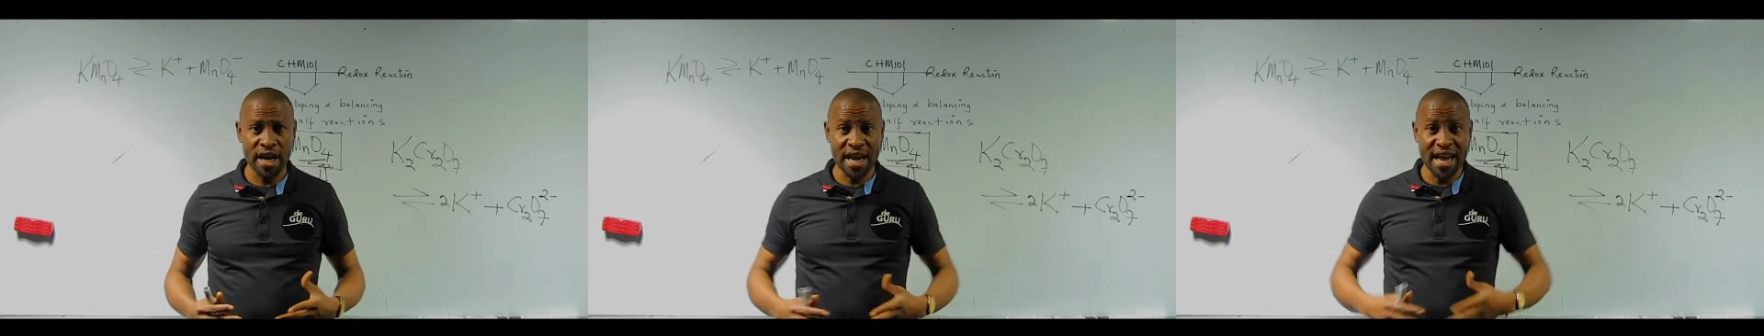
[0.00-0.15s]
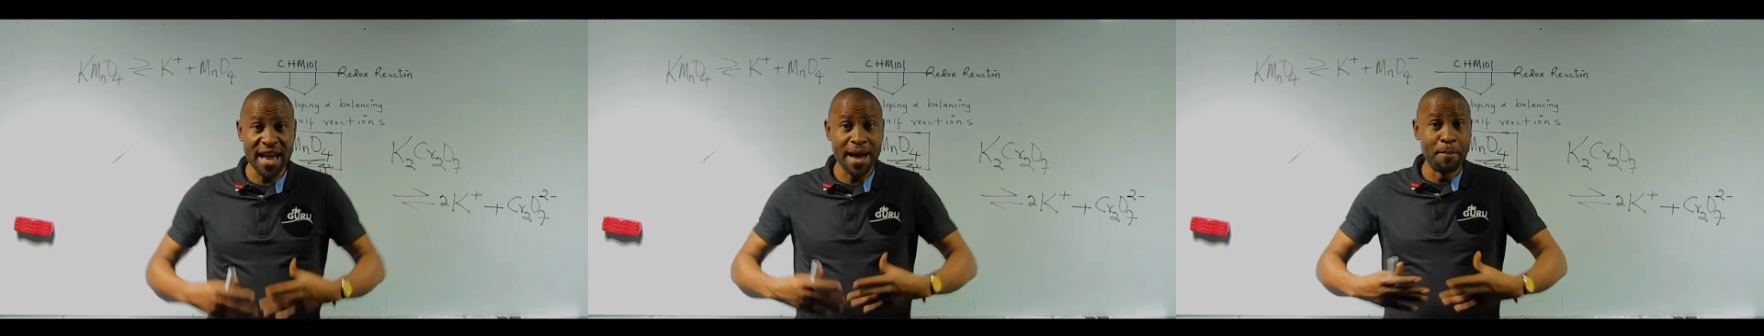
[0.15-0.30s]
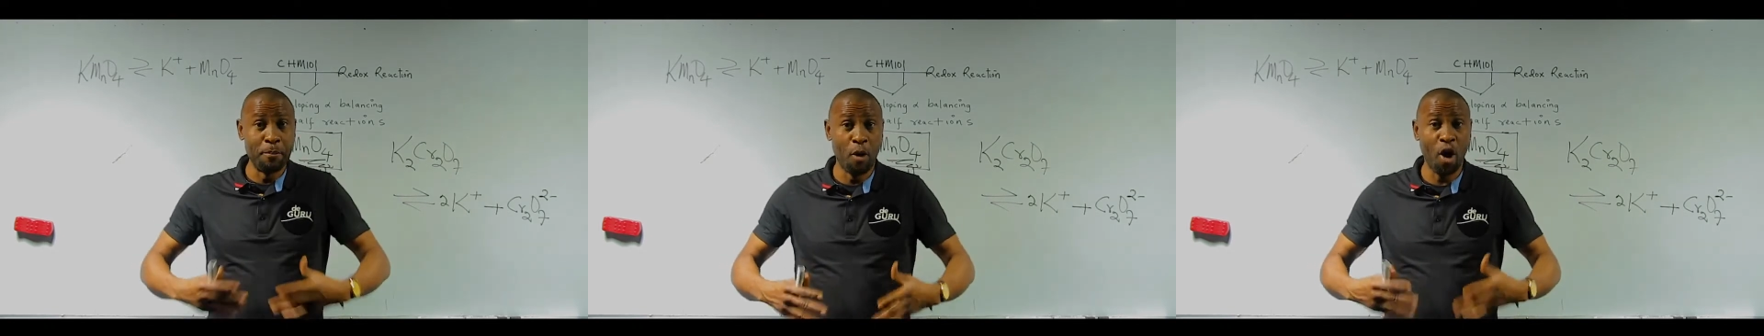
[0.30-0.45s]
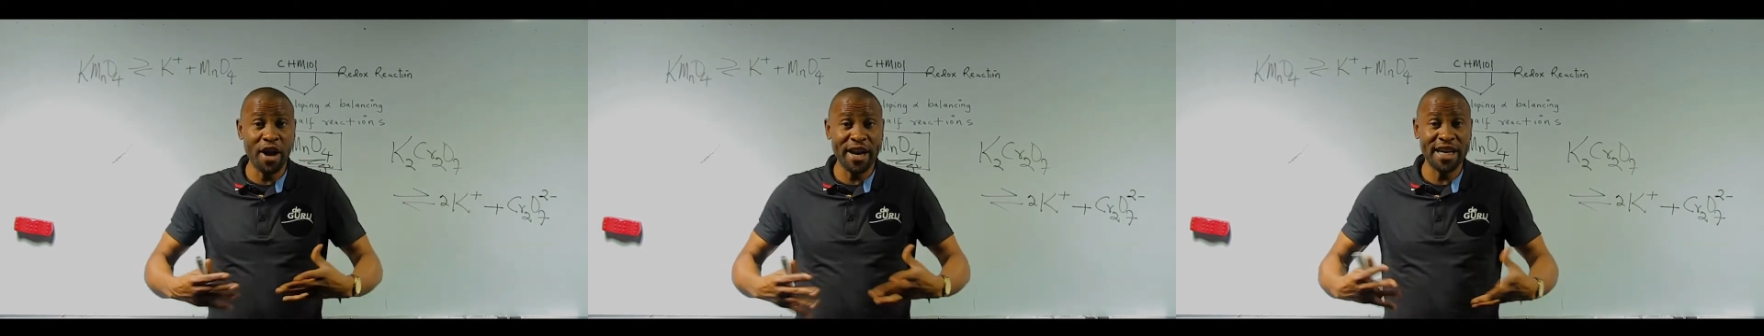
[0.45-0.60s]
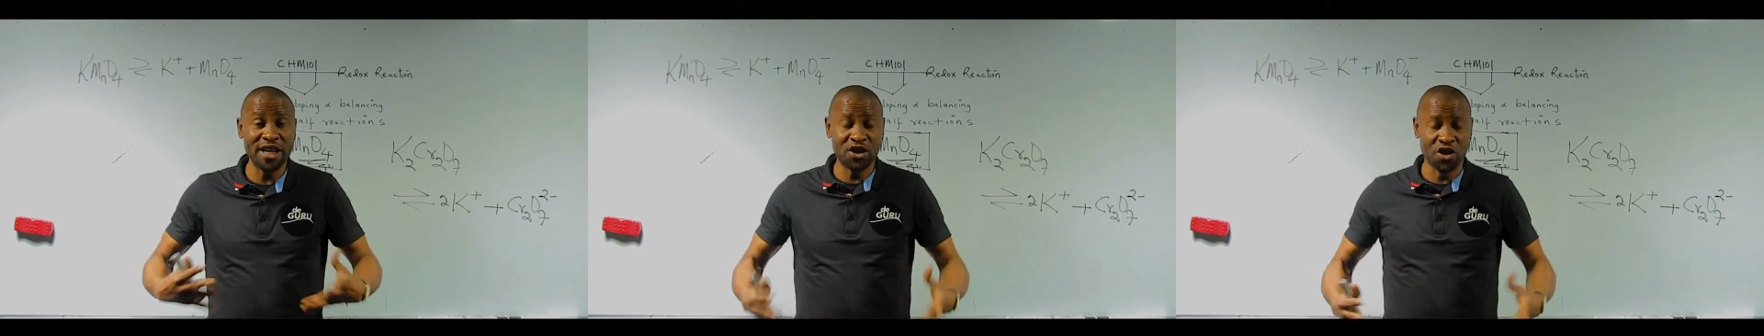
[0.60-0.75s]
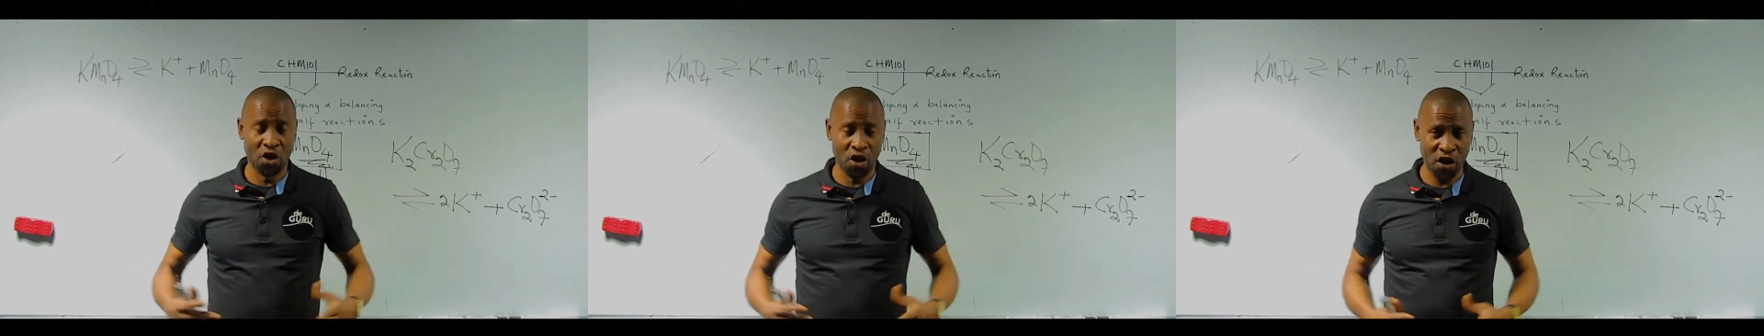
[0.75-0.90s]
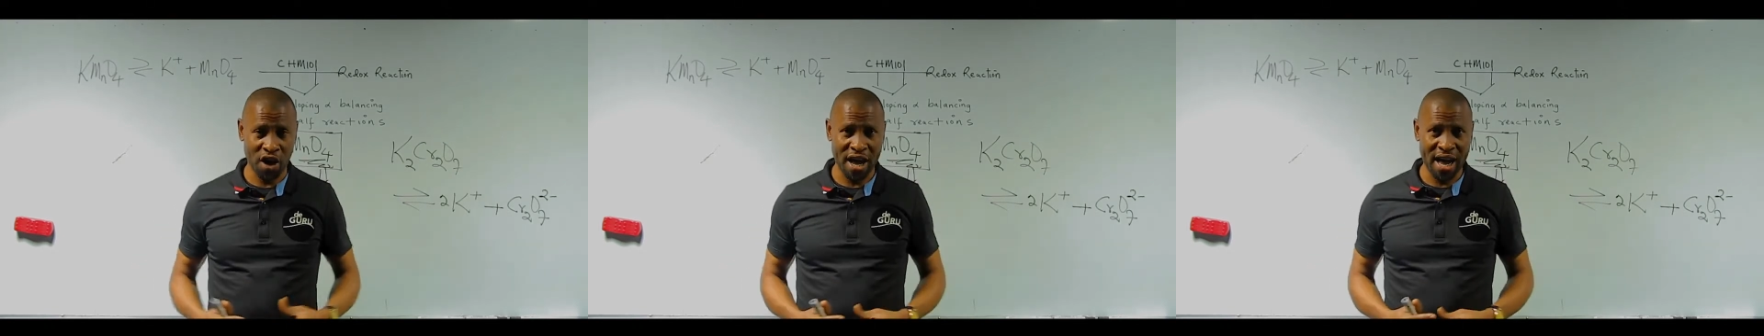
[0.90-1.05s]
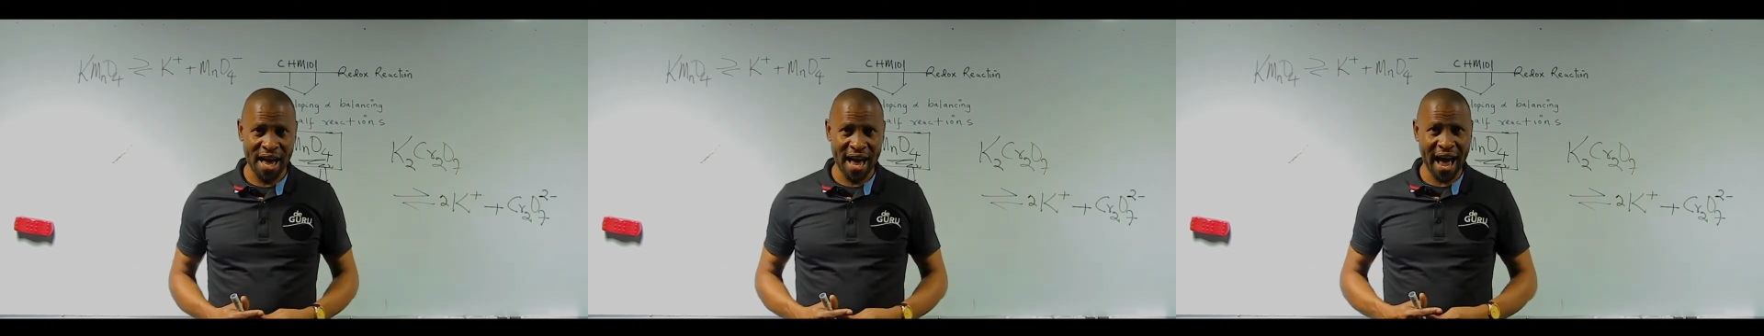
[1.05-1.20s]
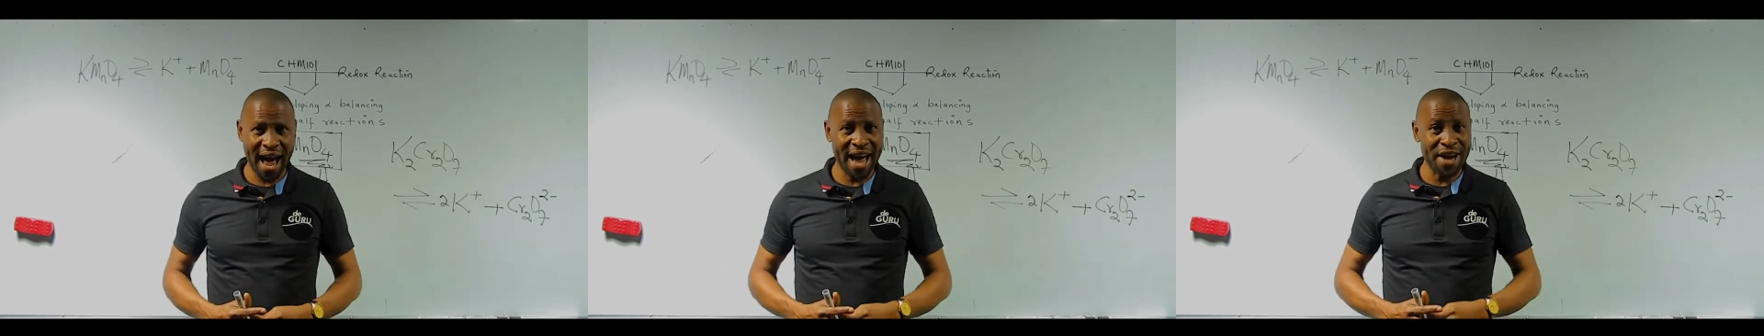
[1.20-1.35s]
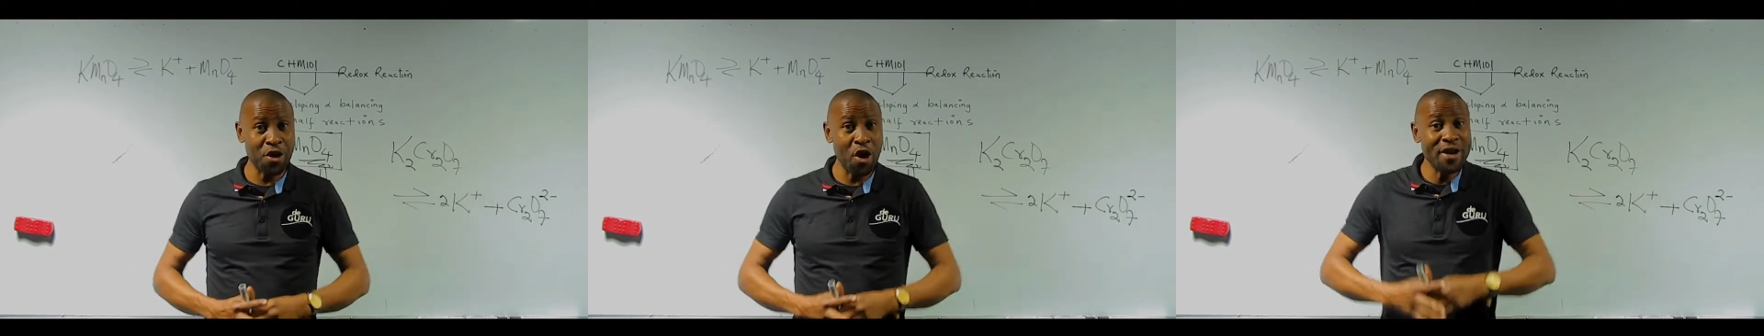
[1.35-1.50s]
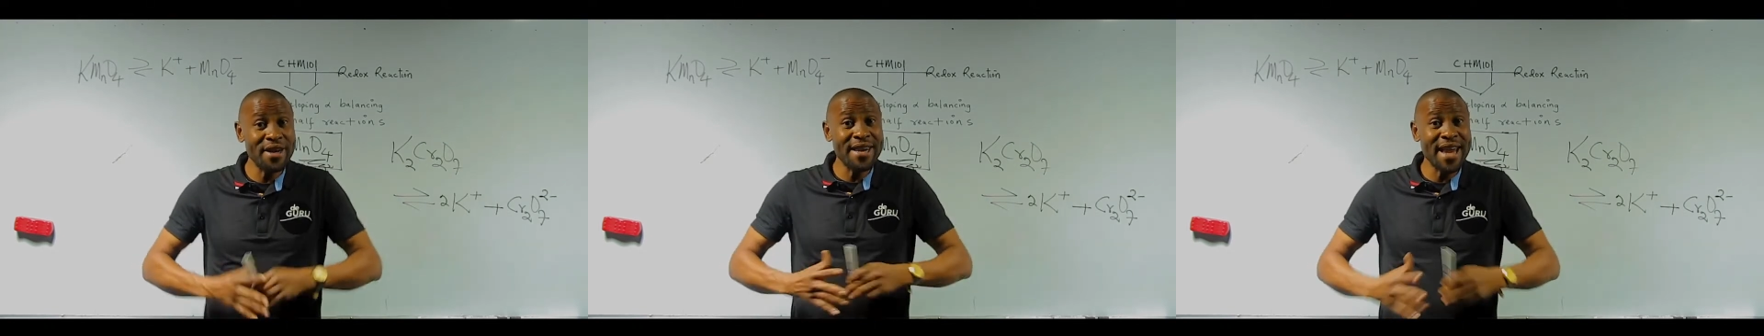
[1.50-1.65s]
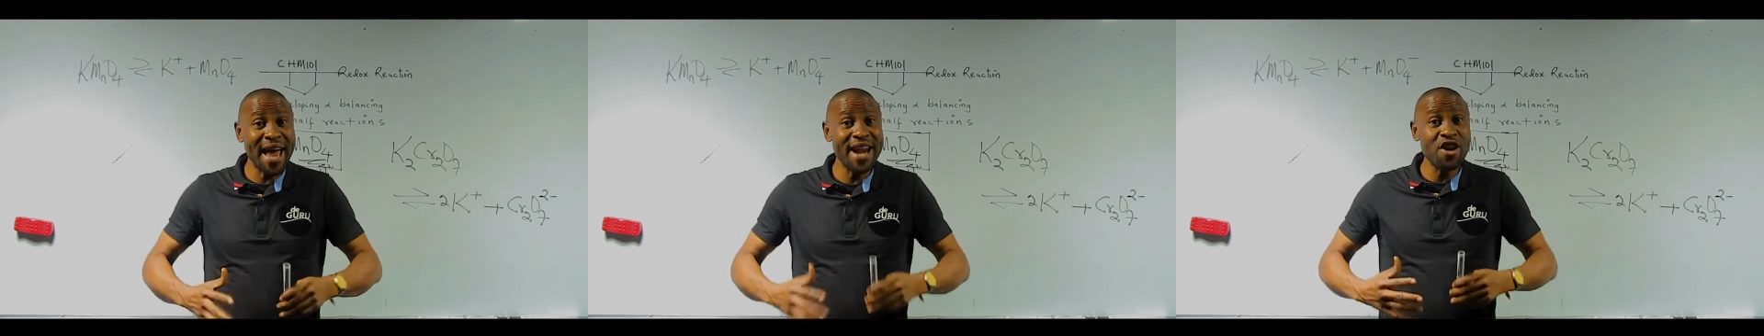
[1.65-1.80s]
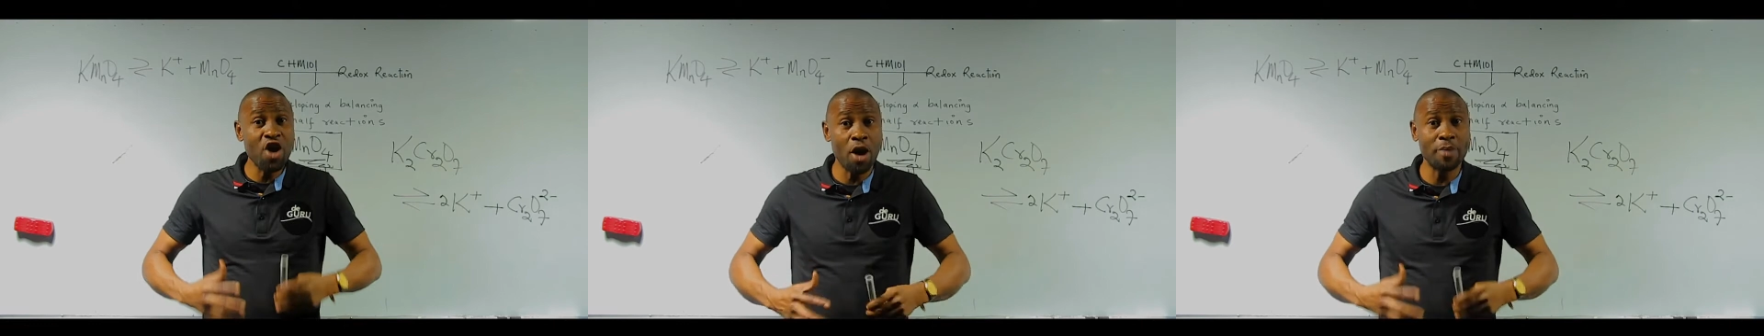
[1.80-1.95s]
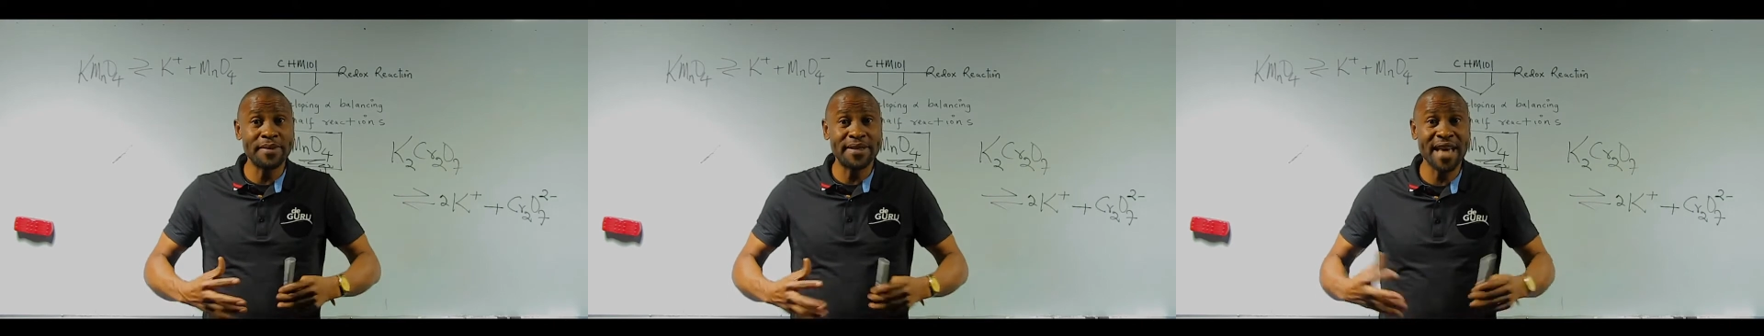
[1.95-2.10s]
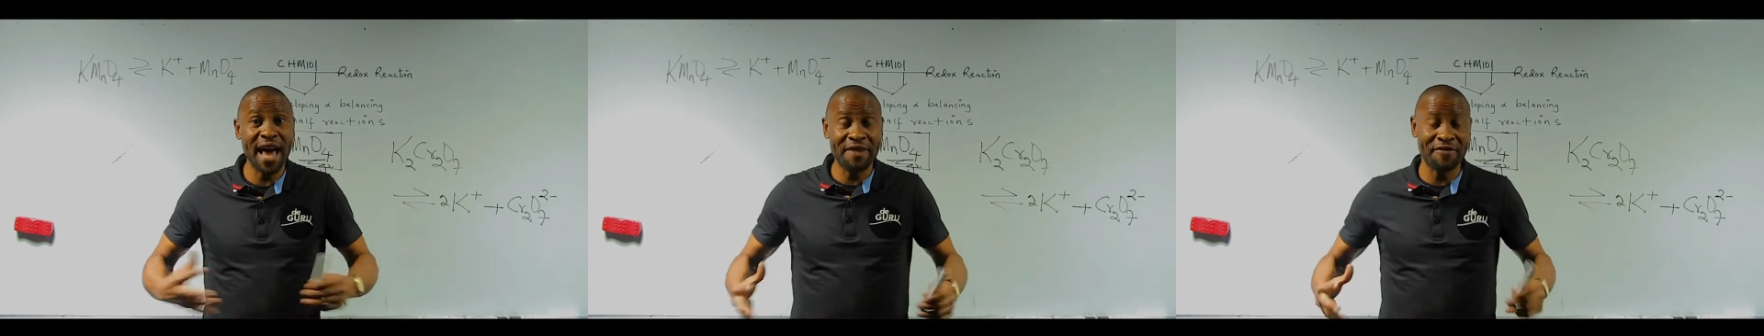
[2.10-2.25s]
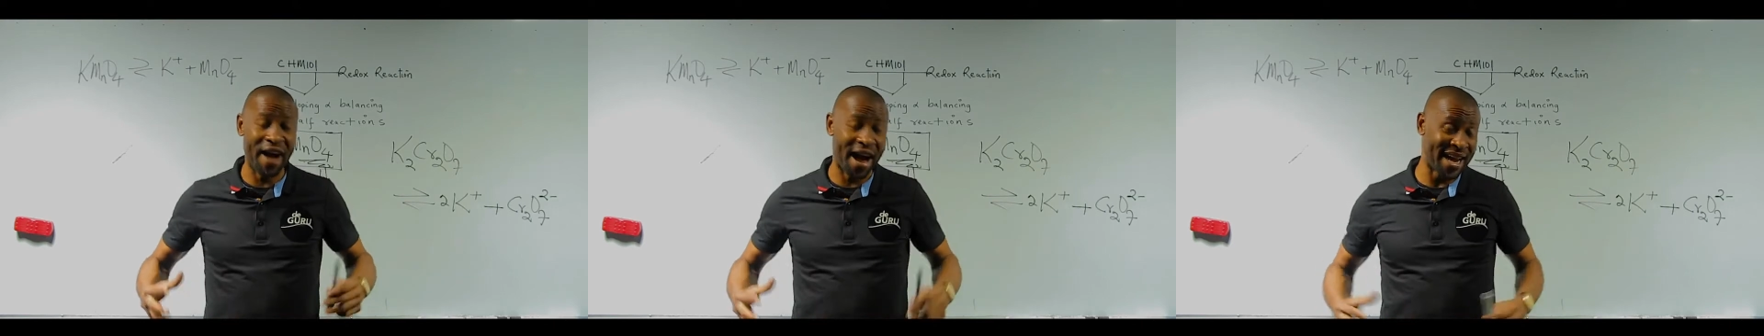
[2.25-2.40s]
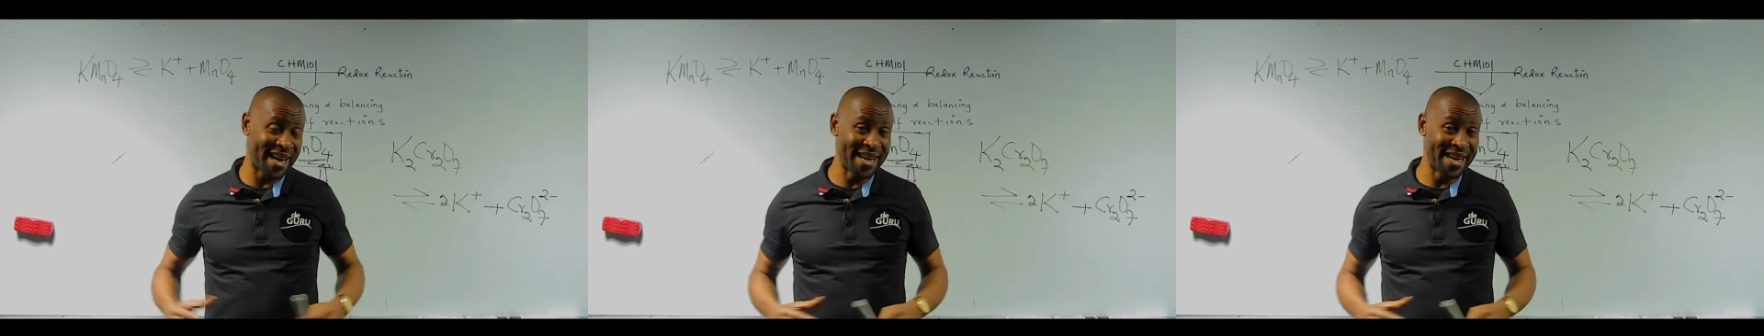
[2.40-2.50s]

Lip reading: a monitor, an ordinary observer